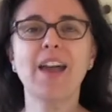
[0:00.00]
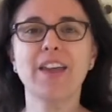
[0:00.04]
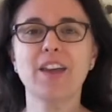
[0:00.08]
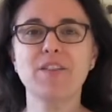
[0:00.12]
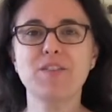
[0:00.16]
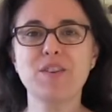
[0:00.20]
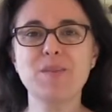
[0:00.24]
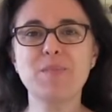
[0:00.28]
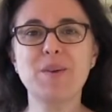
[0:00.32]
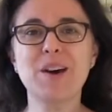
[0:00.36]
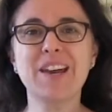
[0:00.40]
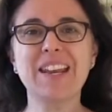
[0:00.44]

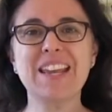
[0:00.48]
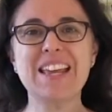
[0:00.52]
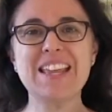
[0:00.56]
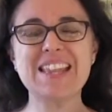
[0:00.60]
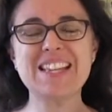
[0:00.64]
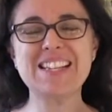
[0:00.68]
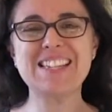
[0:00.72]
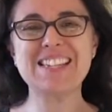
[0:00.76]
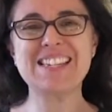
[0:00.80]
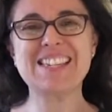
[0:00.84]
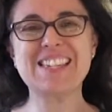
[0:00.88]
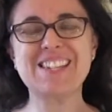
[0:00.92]
Hi everybody,
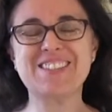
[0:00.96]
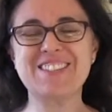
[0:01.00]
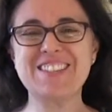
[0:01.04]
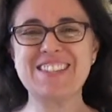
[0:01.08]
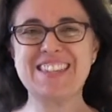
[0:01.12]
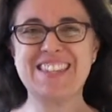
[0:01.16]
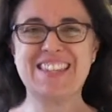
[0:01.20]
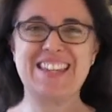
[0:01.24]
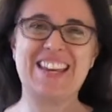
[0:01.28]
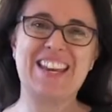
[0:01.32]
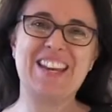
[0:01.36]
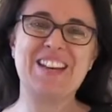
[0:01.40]
this is
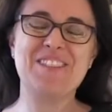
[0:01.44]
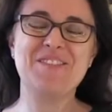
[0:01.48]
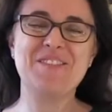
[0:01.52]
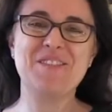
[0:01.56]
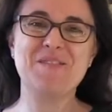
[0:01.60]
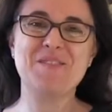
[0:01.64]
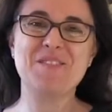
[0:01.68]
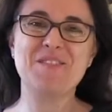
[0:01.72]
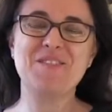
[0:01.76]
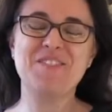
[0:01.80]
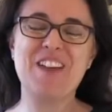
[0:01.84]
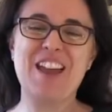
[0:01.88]
Cristina
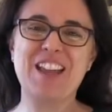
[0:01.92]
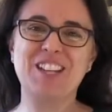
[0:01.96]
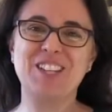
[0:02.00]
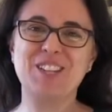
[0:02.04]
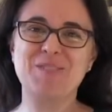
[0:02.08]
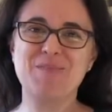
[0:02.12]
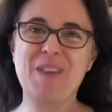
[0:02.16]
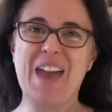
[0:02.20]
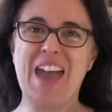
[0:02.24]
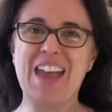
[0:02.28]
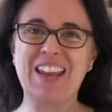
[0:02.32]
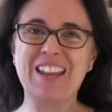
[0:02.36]
from the
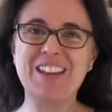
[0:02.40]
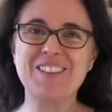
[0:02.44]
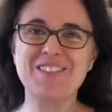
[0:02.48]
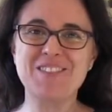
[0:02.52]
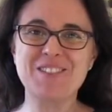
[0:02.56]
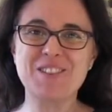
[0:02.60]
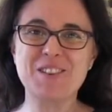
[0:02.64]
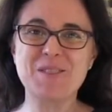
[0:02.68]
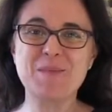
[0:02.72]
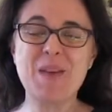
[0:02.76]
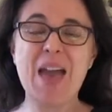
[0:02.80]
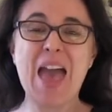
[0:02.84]

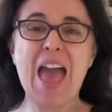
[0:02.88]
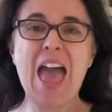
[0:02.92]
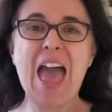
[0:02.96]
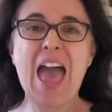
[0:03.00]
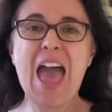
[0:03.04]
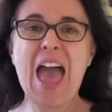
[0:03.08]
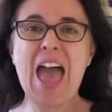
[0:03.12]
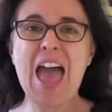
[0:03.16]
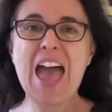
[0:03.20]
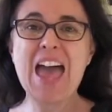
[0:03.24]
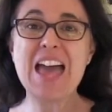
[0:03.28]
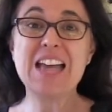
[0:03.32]
Frangipani room,
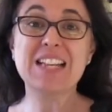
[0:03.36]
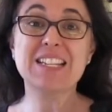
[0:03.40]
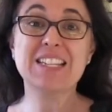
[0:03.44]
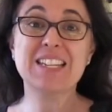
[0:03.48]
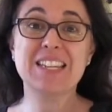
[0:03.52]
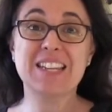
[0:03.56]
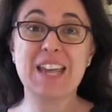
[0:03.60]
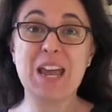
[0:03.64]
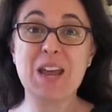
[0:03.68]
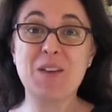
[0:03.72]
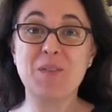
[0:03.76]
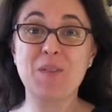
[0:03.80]

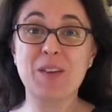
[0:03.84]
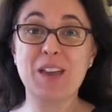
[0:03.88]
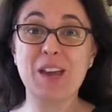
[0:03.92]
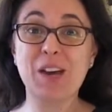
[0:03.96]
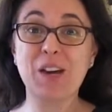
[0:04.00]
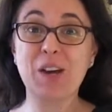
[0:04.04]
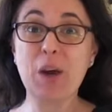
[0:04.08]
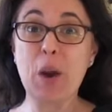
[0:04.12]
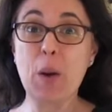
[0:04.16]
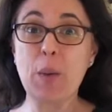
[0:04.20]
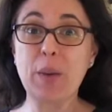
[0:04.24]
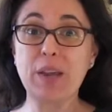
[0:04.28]
and today
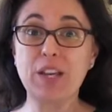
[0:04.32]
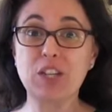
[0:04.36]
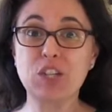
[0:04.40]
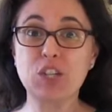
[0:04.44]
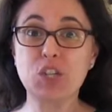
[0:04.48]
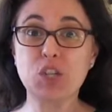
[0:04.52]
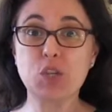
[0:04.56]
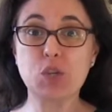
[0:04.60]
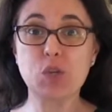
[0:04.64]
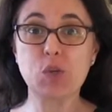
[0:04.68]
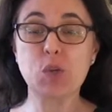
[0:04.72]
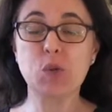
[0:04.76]
we are
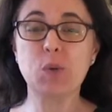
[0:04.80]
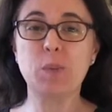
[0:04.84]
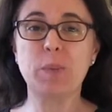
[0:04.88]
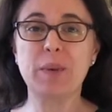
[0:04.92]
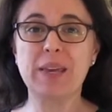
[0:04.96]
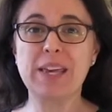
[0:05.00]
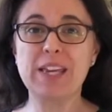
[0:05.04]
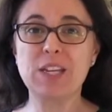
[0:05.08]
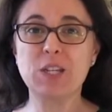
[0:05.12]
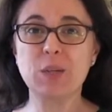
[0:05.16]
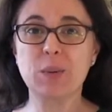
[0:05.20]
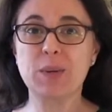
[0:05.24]
going to
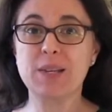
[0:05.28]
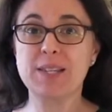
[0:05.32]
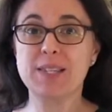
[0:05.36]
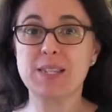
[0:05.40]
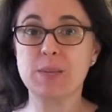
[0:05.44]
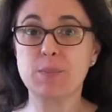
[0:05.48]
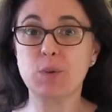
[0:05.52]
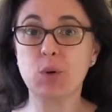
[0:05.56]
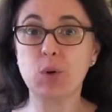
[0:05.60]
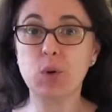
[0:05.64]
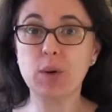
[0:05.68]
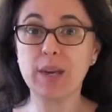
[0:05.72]
be doing
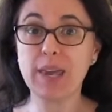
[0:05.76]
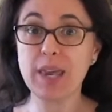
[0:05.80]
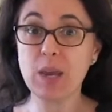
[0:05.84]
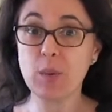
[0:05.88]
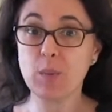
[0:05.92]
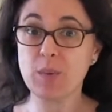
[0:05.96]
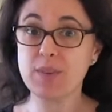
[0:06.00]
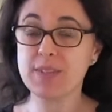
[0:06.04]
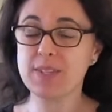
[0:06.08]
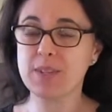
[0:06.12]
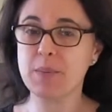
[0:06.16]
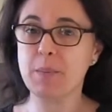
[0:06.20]
some
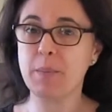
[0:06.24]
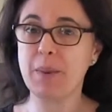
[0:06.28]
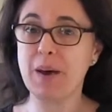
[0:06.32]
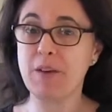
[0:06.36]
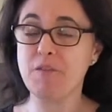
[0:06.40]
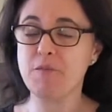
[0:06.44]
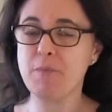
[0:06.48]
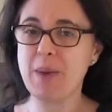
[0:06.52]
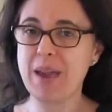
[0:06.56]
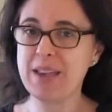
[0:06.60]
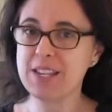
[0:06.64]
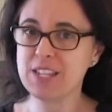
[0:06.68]
cooking with some
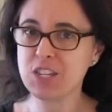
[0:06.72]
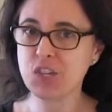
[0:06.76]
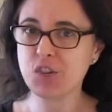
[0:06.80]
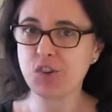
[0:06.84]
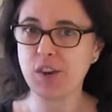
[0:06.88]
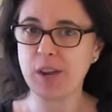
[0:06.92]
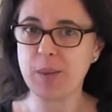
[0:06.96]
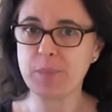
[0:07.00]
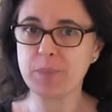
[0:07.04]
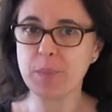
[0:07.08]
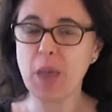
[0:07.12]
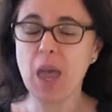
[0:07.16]
puff
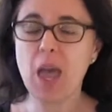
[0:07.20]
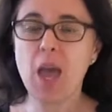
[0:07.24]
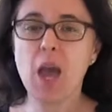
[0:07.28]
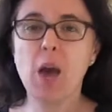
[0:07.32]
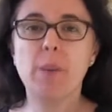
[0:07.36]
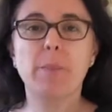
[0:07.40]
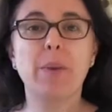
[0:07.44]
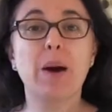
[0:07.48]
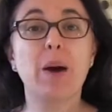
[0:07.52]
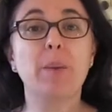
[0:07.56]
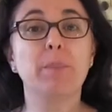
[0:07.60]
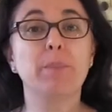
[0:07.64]
pastry.
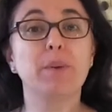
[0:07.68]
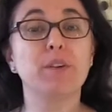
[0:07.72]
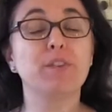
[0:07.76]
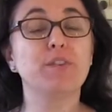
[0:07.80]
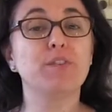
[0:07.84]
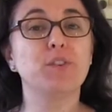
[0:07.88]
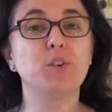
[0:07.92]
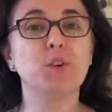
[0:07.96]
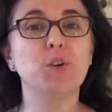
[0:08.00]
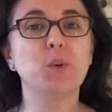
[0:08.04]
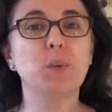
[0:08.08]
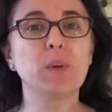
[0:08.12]
But
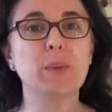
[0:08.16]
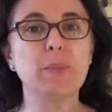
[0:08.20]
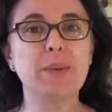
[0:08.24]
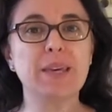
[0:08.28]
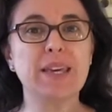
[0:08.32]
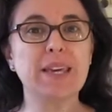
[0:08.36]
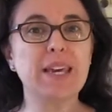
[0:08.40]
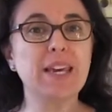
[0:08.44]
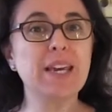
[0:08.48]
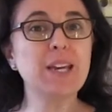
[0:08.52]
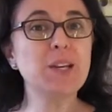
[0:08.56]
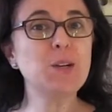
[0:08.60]
before we
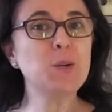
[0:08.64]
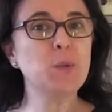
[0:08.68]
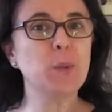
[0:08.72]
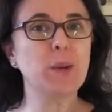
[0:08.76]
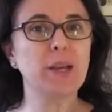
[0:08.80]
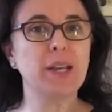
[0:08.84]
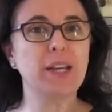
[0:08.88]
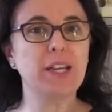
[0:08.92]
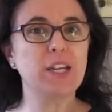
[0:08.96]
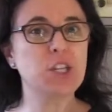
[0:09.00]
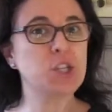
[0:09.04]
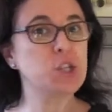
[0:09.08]
begin,
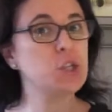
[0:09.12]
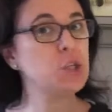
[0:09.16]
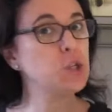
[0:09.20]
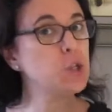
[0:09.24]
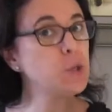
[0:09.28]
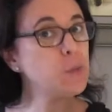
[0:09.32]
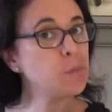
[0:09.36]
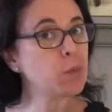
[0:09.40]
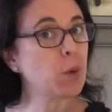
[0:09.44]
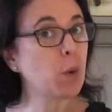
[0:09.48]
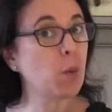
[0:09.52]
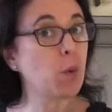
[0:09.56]
we need
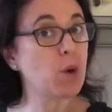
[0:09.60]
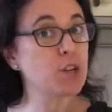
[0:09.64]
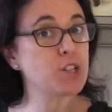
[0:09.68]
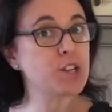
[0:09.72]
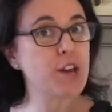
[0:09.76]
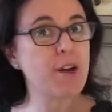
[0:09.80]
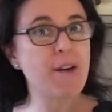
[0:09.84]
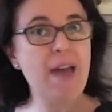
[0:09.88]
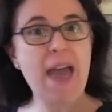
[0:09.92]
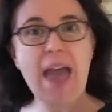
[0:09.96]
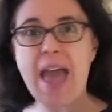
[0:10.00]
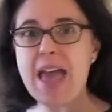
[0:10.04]
to
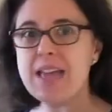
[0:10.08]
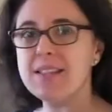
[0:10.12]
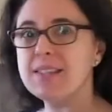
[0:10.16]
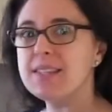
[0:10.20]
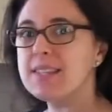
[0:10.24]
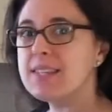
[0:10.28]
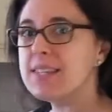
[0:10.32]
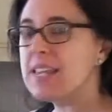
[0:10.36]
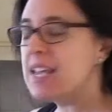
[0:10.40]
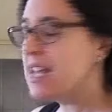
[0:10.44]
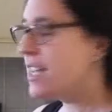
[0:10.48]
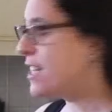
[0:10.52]
wash our
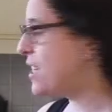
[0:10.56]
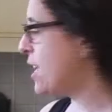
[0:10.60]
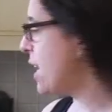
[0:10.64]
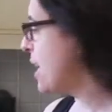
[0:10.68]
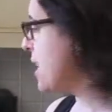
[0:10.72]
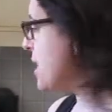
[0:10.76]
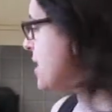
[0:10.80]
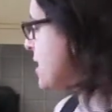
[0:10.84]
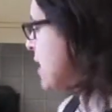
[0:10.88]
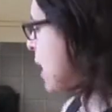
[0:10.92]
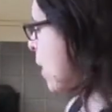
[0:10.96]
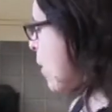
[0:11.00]
hands.
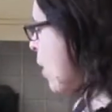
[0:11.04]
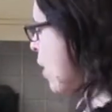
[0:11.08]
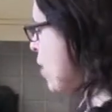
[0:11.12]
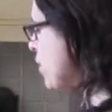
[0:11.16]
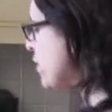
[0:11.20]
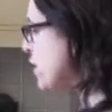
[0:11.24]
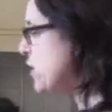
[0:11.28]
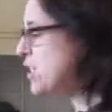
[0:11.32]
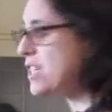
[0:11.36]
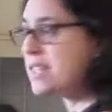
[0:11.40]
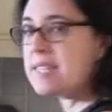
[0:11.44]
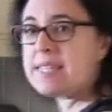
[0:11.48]
So let's go
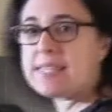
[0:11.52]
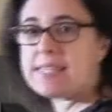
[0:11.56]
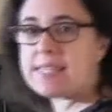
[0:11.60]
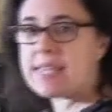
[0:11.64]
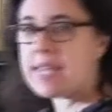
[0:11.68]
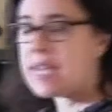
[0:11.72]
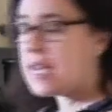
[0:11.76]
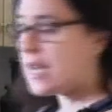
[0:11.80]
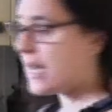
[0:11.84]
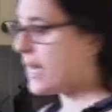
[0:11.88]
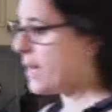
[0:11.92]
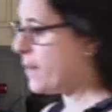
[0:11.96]
over to the
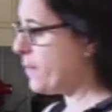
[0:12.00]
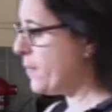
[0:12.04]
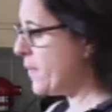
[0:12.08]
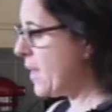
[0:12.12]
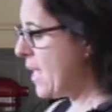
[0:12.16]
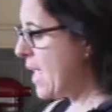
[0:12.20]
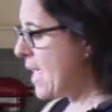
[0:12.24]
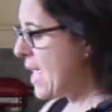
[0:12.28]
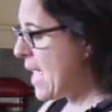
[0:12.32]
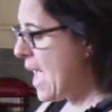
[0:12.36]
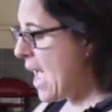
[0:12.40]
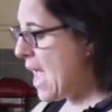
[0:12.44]
sink
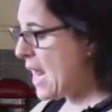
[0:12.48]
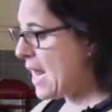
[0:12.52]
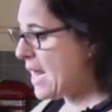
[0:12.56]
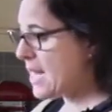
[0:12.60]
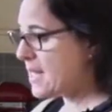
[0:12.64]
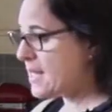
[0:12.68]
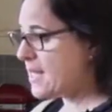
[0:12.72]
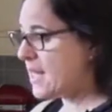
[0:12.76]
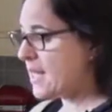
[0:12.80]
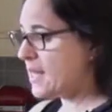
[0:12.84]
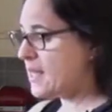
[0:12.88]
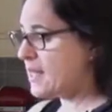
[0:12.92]
and
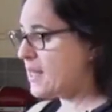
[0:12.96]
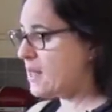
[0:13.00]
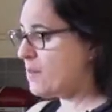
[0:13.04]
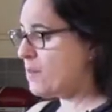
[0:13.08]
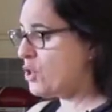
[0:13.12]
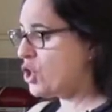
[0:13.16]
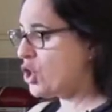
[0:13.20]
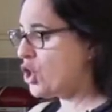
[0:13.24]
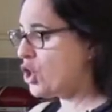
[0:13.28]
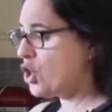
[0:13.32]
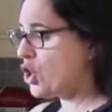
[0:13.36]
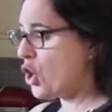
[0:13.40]
let's get
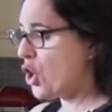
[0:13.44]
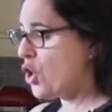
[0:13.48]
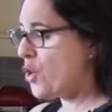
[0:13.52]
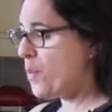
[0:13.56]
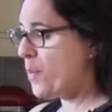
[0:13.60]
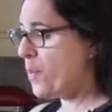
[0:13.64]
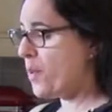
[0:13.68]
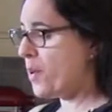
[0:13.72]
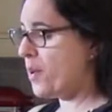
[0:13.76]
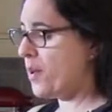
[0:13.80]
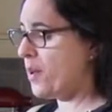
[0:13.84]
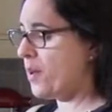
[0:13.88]
some
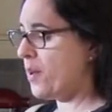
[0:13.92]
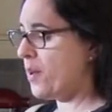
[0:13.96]
soap.